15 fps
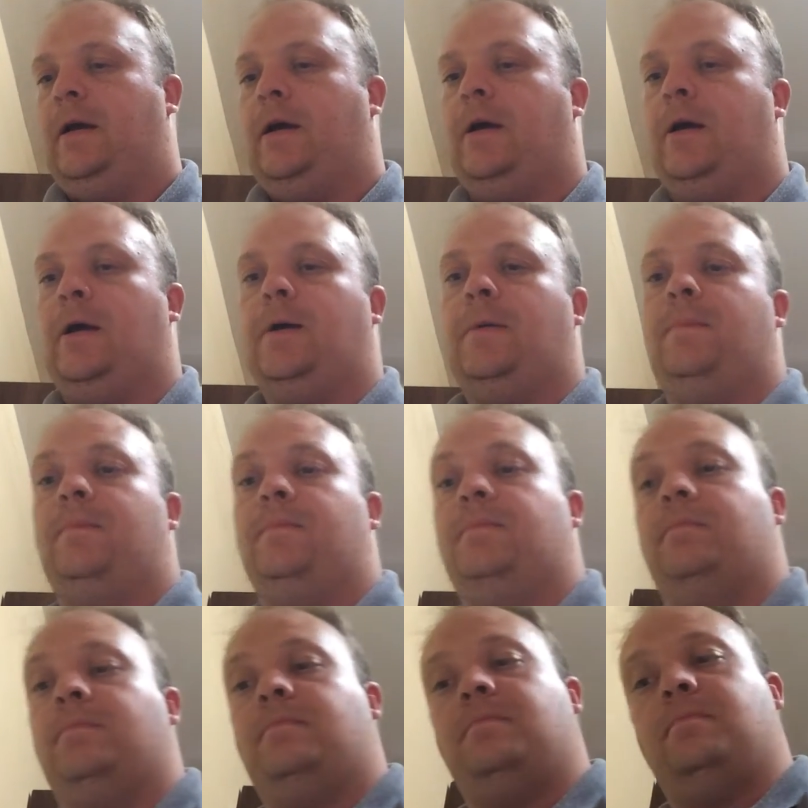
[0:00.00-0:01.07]

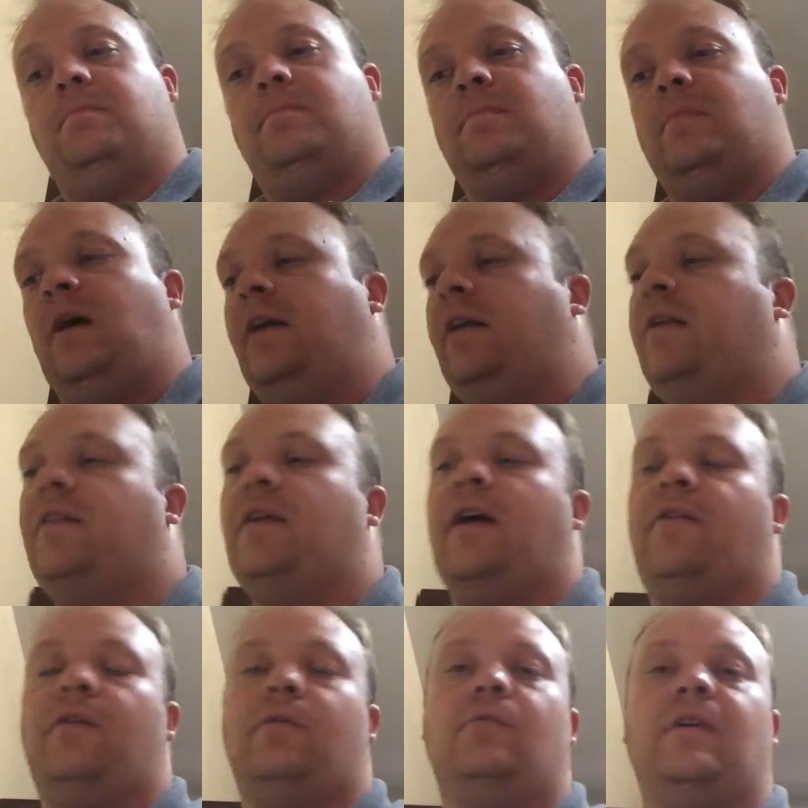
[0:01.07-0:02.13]
Um, and in
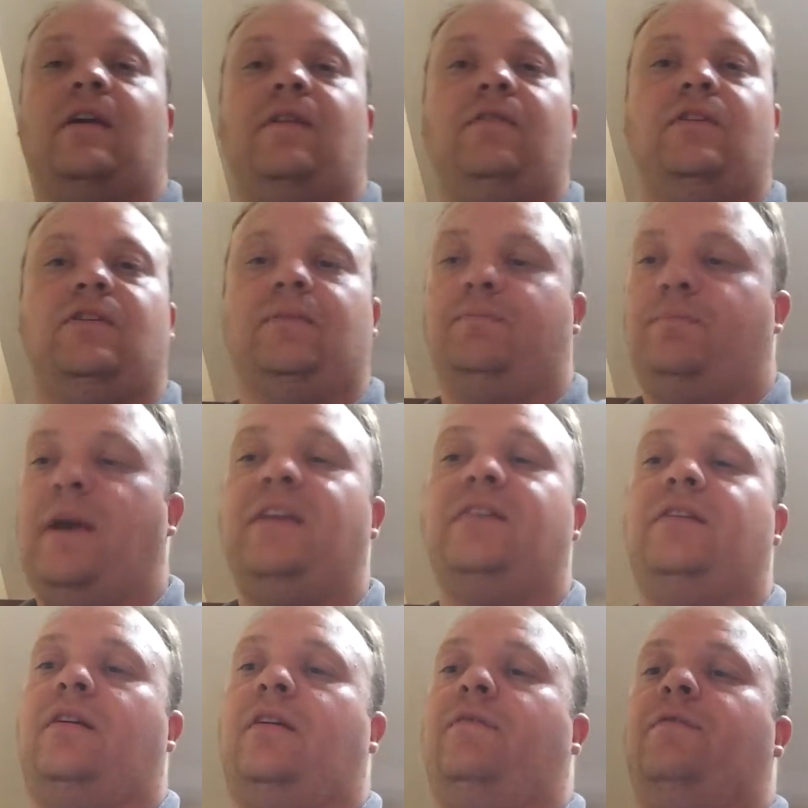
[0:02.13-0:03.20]
there, it will give you some basic